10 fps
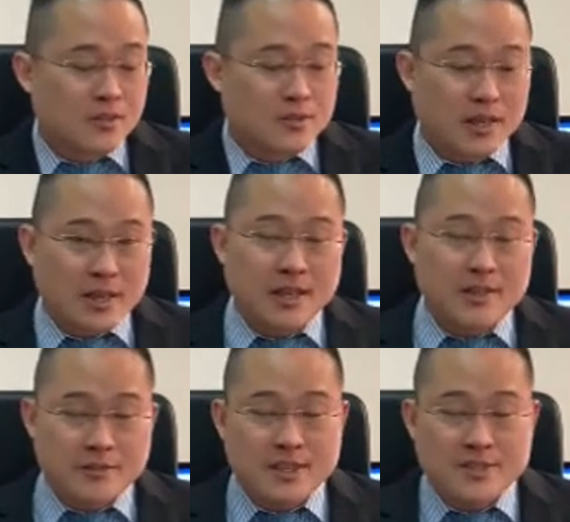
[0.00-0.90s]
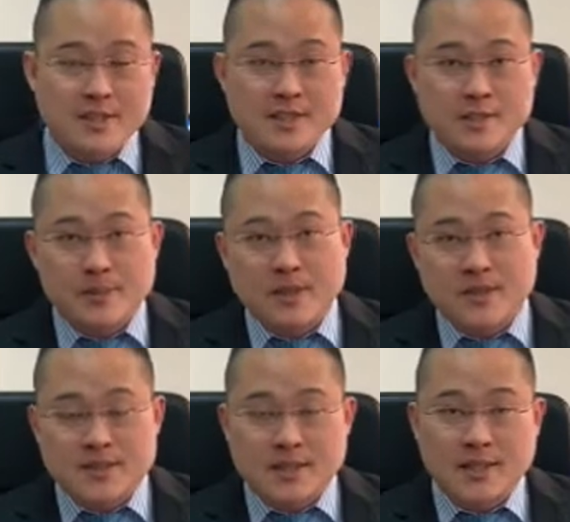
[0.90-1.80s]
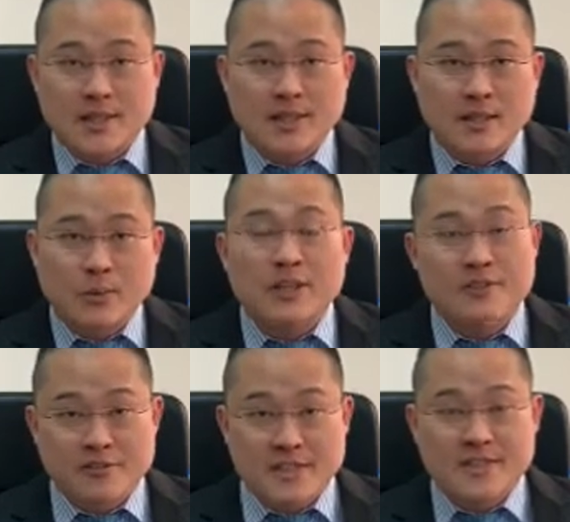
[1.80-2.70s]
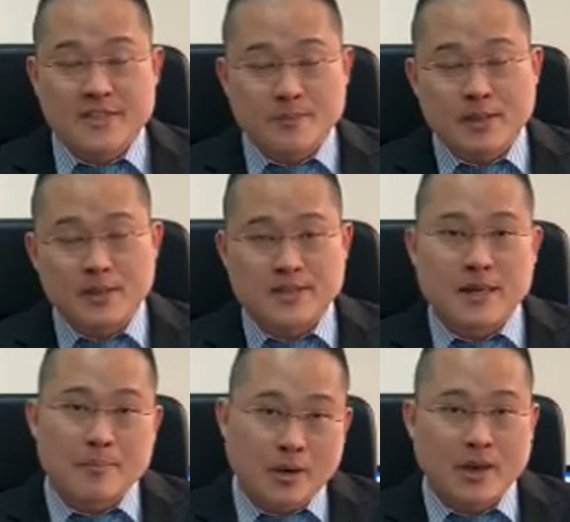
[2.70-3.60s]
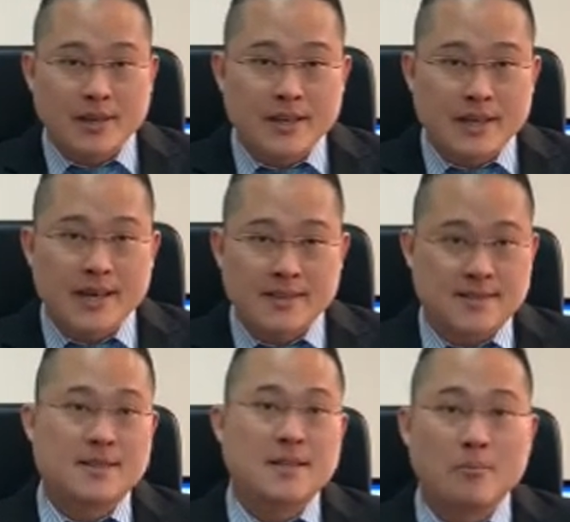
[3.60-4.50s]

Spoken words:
The reason is because one of the reasons is because the employer has